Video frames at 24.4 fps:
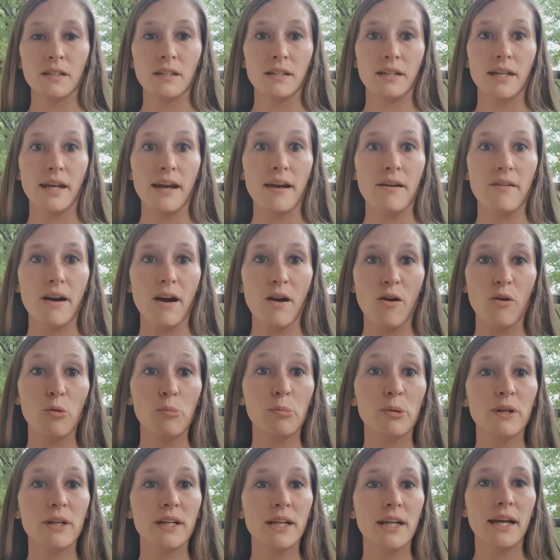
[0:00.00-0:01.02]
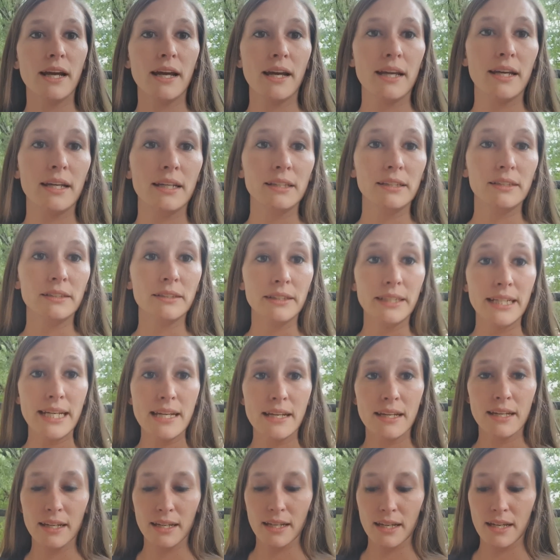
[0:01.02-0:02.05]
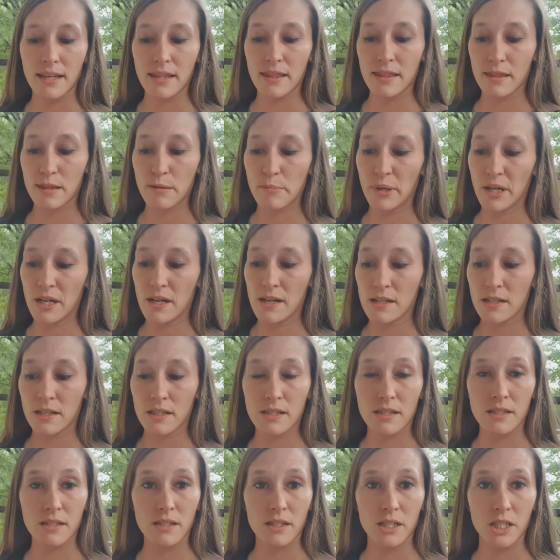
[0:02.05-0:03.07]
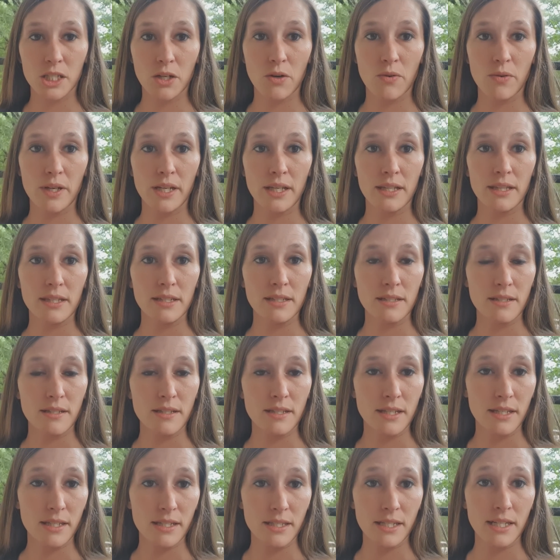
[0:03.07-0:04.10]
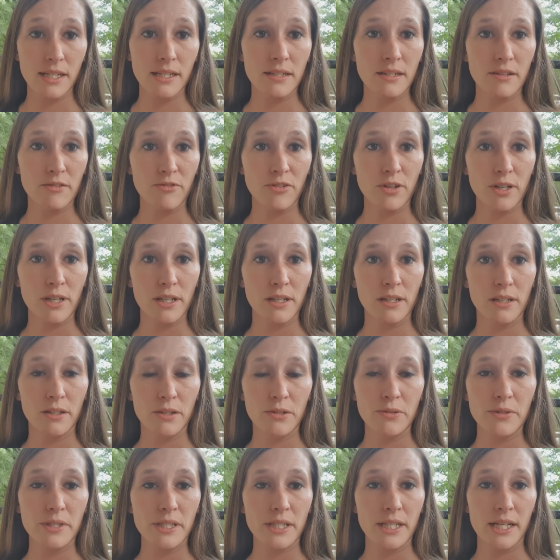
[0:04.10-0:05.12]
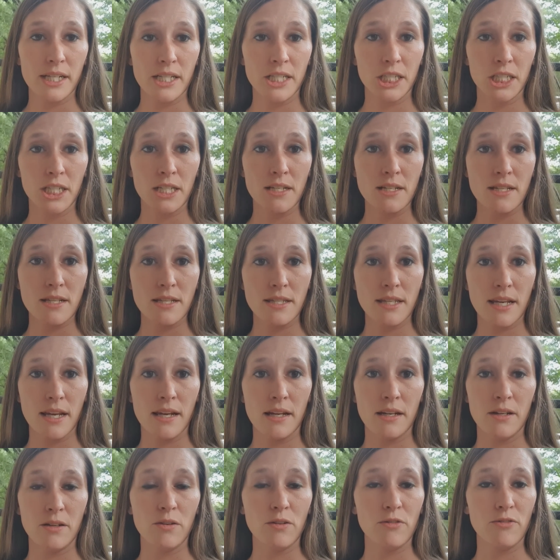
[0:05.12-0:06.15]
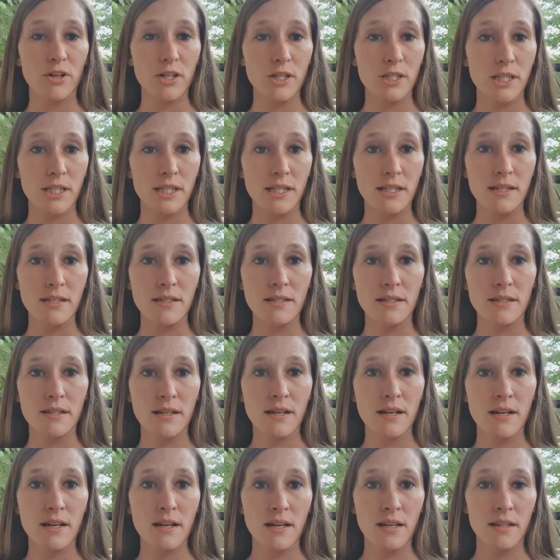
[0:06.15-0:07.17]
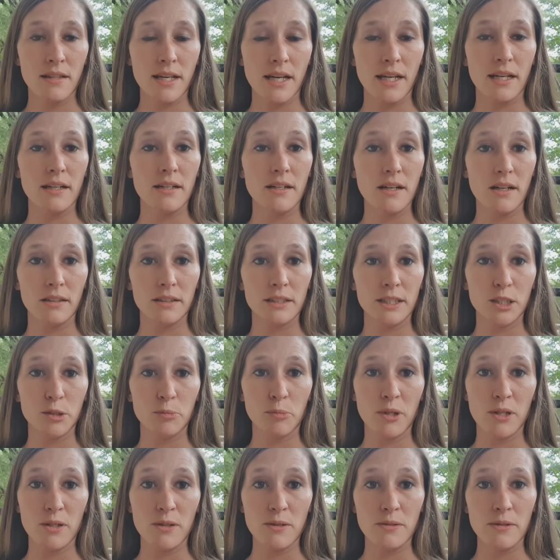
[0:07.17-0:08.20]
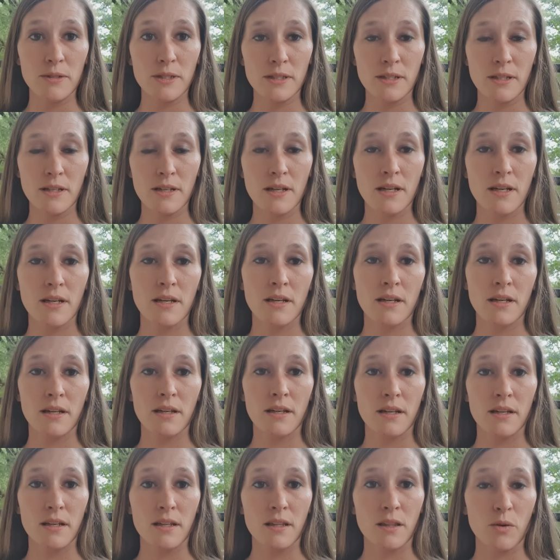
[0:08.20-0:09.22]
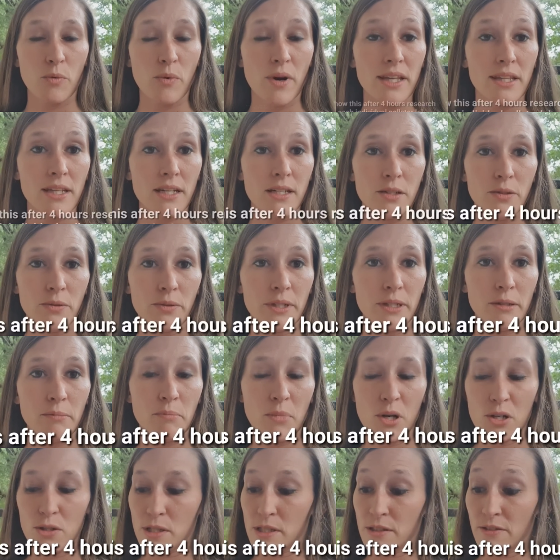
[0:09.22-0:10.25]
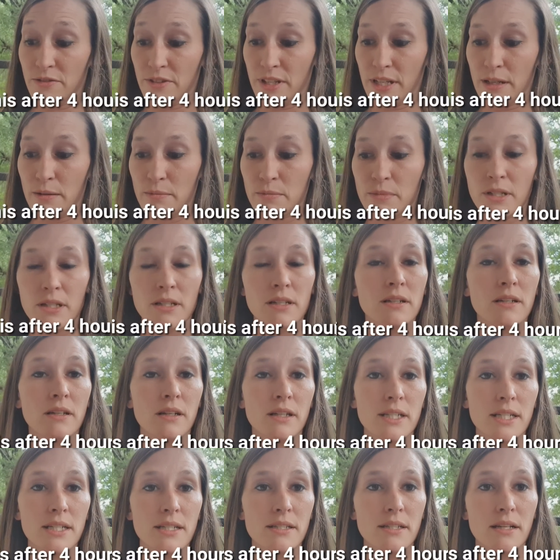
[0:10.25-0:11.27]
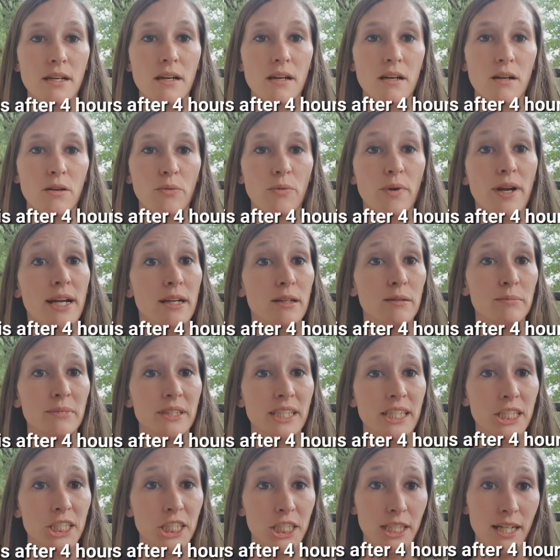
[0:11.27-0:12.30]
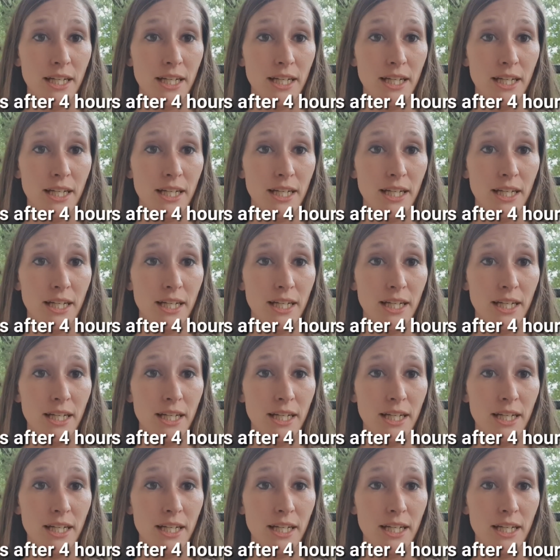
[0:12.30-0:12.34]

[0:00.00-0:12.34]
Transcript: Now I will put a link in the box showing the 16 different news stations and universities that conduct these polls. The way they do it, most of them, is random digit